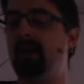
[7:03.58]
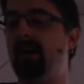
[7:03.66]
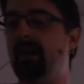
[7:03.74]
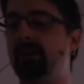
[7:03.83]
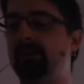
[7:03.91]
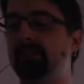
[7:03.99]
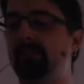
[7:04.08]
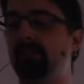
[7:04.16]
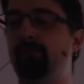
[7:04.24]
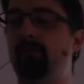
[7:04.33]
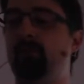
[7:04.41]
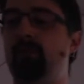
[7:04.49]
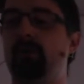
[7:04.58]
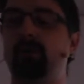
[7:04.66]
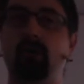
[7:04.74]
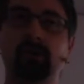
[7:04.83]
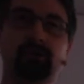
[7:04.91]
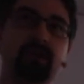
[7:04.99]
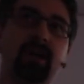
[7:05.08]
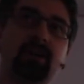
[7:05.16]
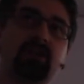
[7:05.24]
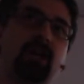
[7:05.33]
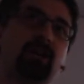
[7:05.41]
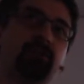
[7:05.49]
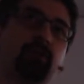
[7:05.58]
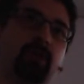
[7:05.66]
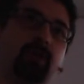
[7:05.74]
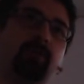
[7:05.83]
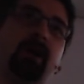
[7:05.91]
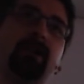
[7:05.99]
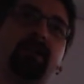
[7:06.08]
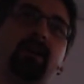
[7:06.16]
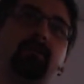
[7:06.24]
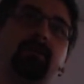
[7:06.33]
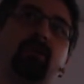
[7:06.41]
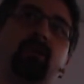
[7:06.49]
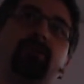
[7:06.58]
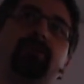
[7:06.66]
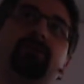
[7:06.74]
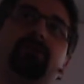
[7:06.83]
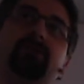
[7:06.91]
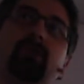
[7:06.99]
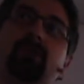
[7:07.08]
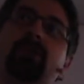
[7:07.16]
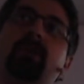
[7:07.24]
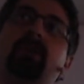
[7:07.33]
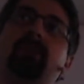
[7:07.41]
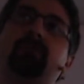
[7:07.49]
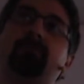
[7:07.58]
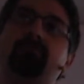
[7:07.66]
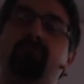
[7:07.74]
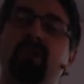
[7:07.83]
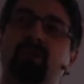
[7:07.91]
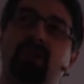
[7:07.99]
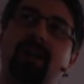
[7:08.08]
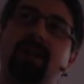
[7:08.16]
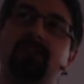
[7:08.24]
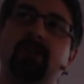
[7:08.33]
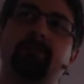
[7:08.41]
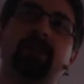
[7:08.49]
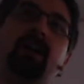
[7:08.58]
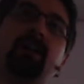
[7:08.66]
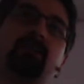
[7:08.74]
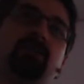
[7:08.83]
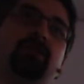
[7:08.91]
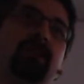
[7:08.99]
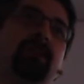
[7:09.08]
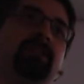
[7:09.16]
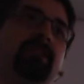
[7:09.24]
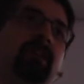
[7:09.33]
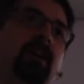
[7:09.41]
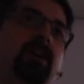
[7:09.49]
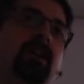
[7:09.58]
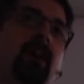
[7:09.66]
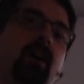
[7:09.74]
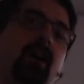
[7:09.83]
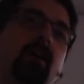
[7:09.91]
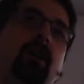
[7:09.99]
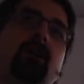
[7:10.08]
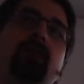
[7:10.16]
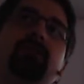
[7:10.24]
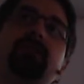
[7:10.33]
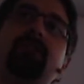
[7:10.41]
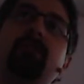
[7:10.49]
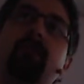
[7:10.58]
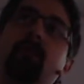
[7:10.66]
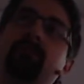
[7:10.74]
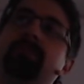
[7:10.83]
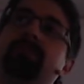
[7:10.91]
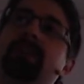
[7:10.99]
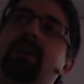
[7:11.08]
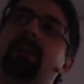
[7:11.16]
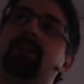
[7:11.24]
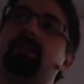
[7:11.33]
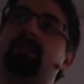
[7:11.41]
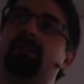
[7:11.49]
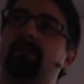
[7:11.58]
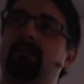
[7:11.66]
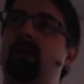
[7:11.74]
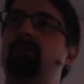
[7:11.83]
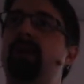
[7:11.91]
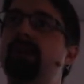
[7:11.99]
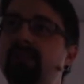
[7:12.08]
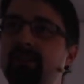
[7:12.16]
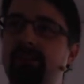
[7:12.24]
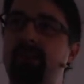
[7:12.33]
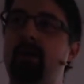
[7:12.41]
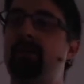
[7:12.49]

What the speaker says: And for Logstash and for Kibana, because those are specialized applications and they are not developed like cloud native